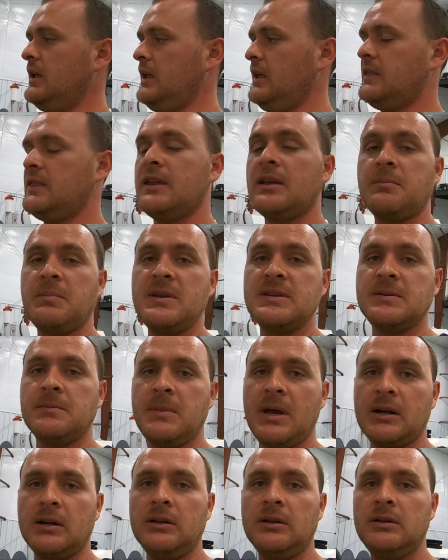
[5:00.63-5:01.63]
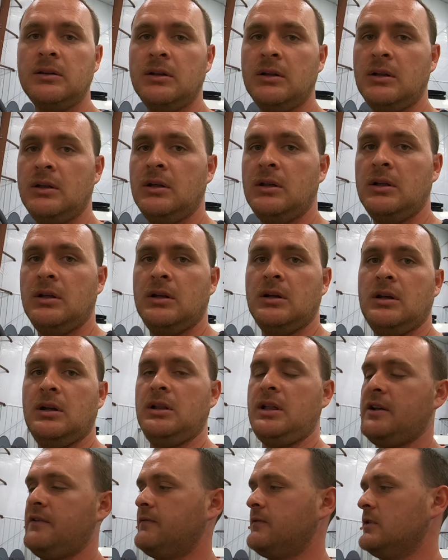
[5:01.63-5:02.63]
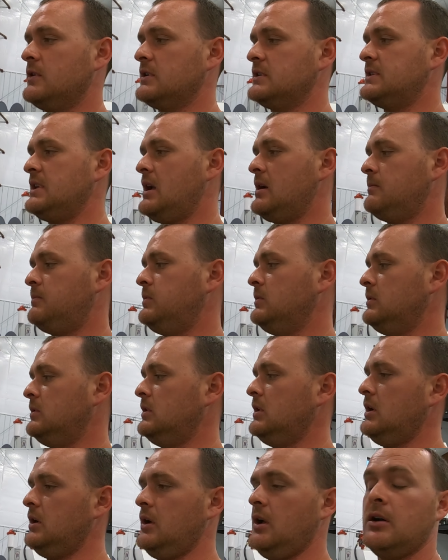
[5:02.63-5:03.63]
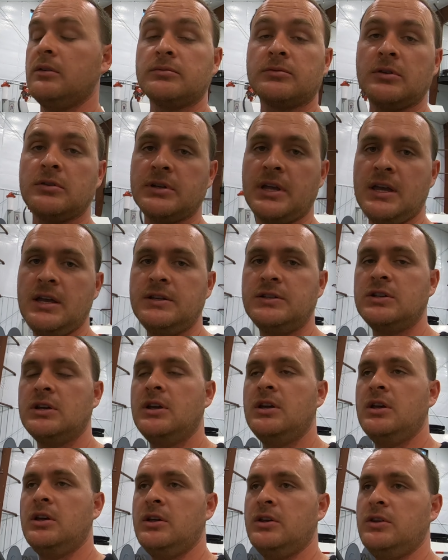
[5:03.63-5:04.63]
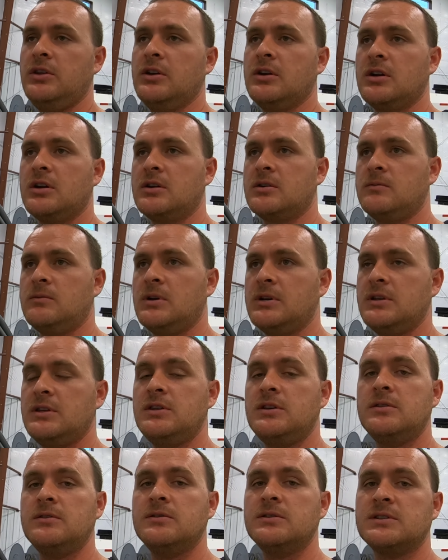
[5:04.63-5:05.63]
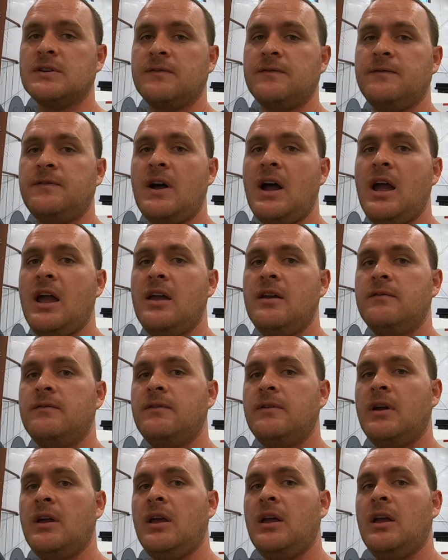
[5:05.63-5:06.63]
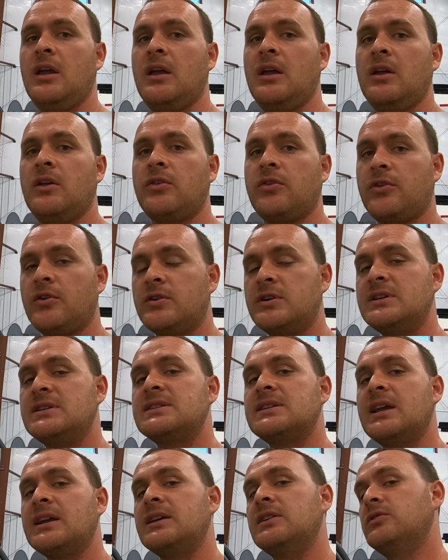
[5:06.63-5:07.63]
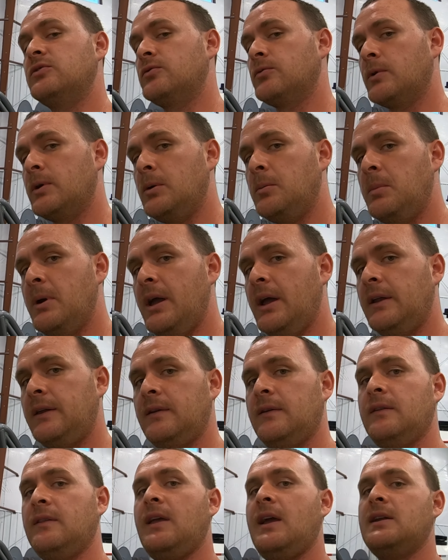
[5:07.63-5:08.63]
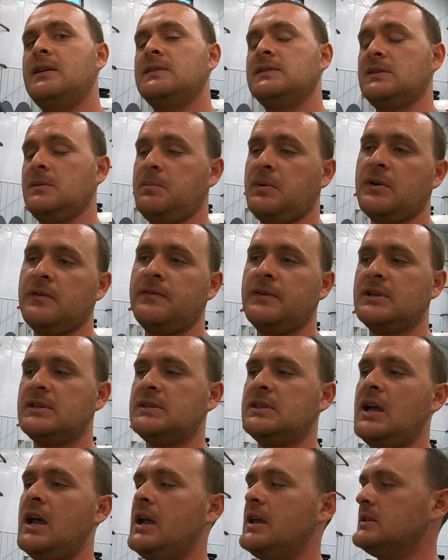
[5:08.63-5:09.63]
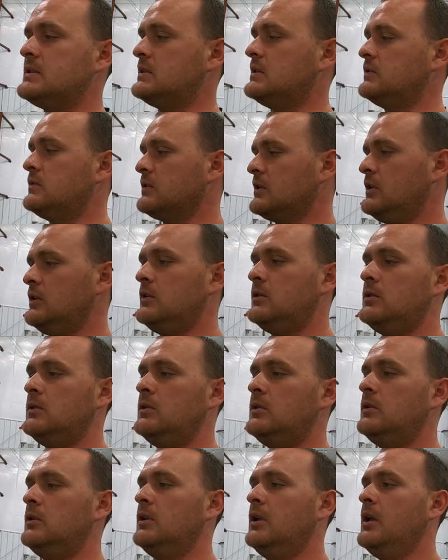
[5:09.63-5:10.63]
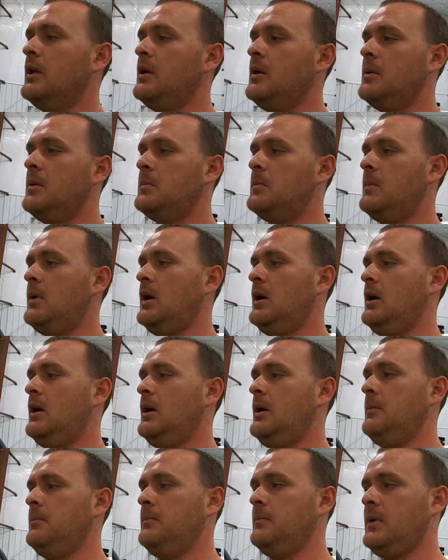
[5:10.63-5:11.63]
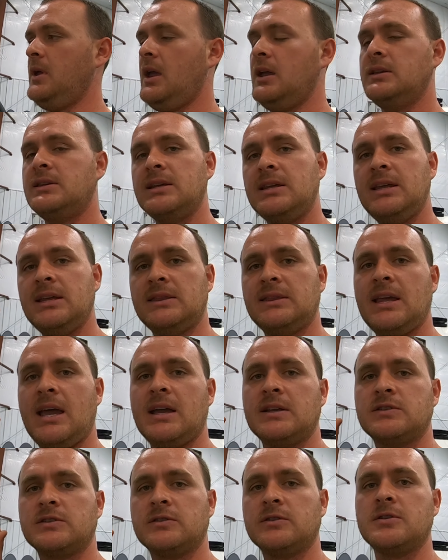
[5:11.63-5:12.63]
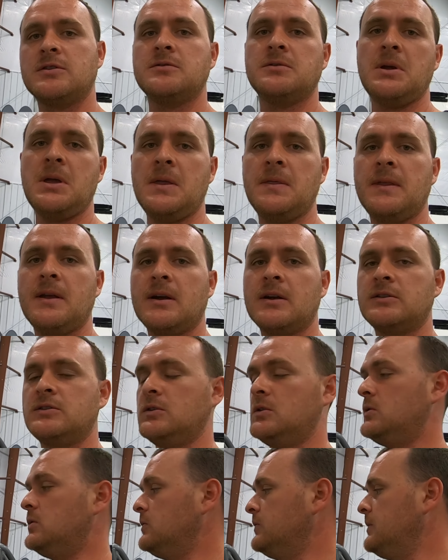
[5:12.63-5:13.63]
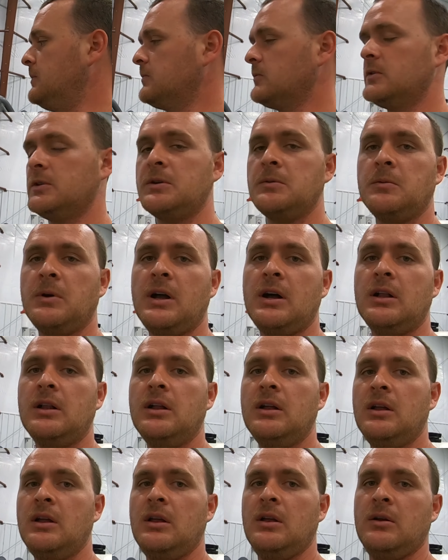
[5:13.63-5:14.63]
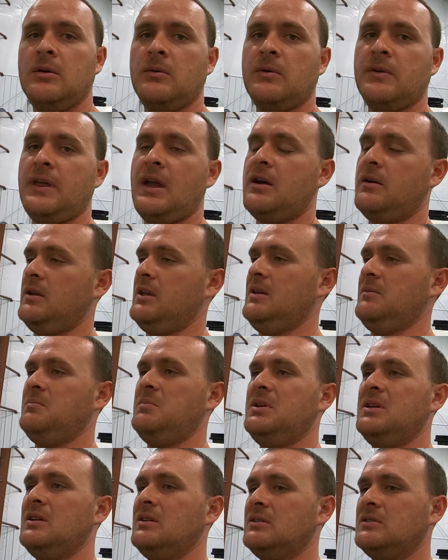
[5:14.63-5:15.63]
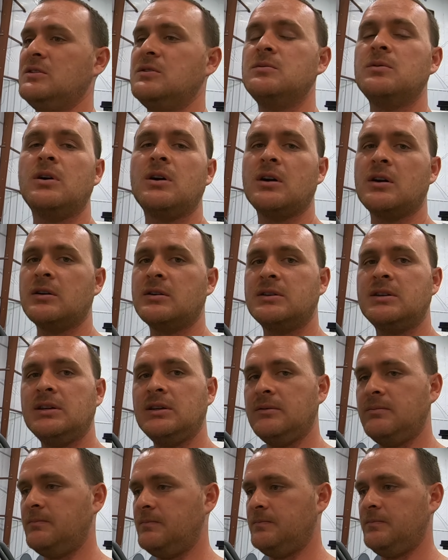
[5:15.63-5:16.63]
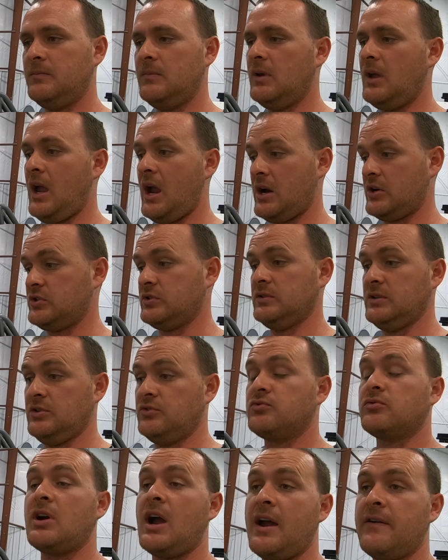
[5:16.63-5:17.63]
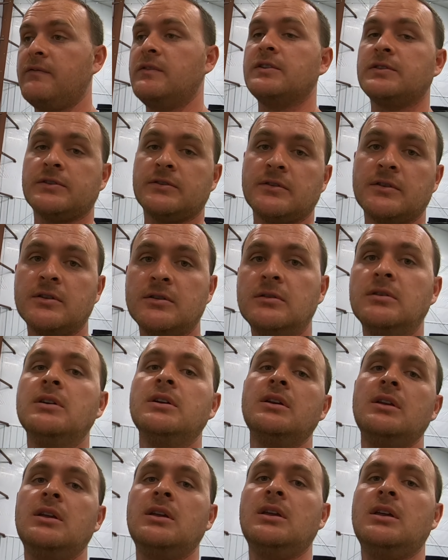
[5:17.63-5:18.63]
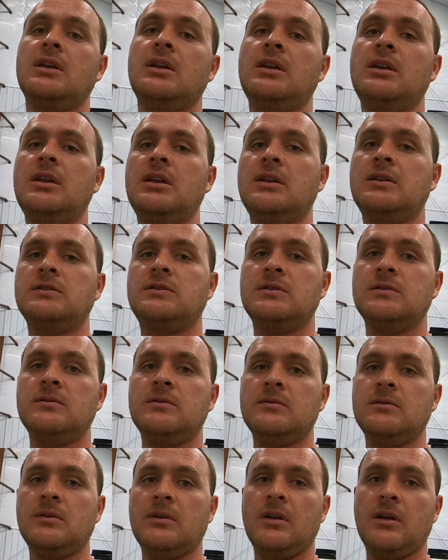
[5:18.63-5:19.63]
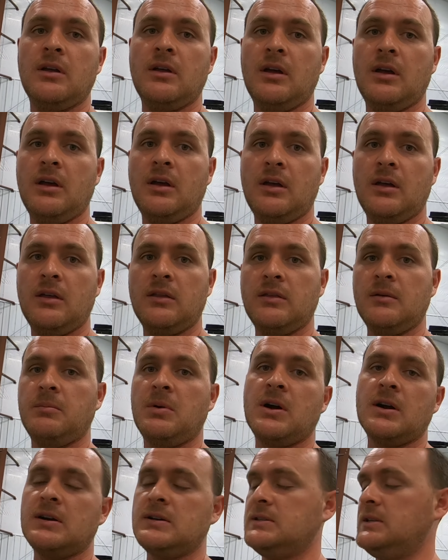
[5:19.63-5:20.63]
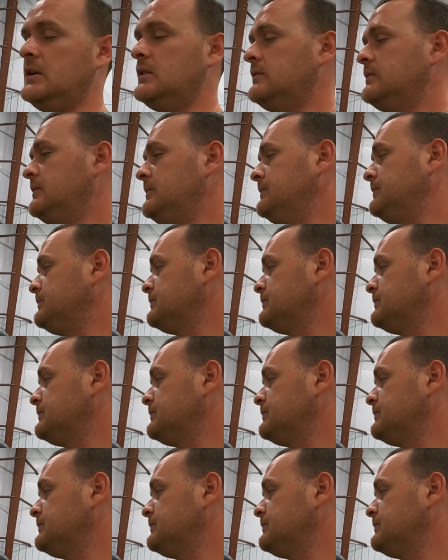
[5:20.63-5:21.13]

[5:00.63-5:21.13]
thick piece of metal, like for example, a roll cage, you're going to want to use a 5 30-second drill bit. That is the perfect size to drill a hole and to get that screw in there to hold them really well without it being too hard to actually drive the screw into the bar itself.